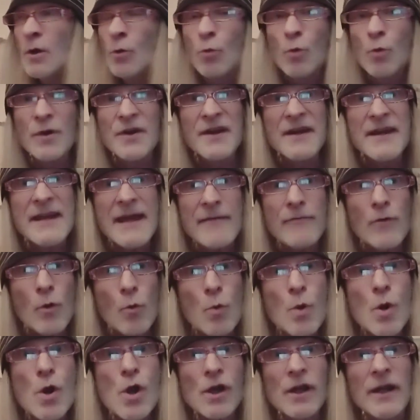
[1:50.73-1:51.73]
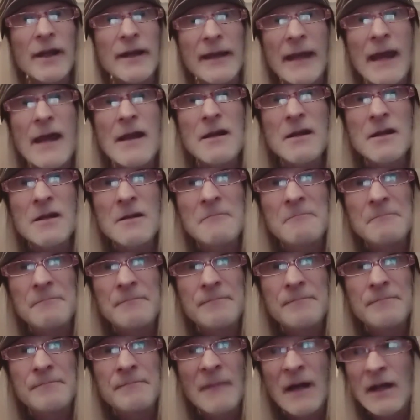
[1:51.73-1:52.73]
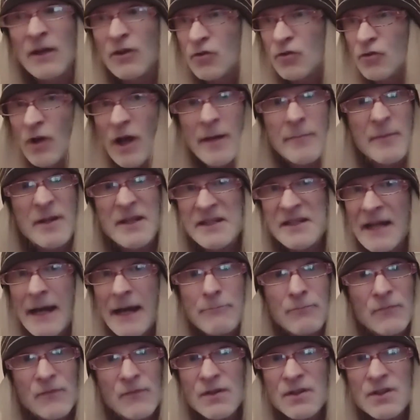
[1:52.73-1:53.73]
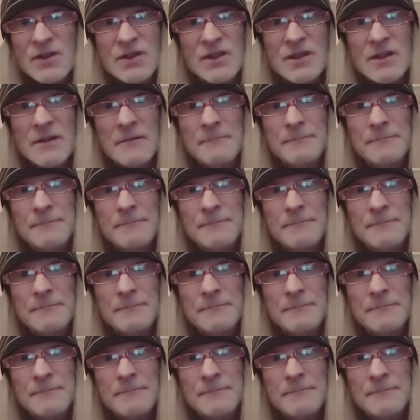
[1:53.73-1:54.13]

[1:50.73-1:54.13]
would never work again. I'd try me damnedest,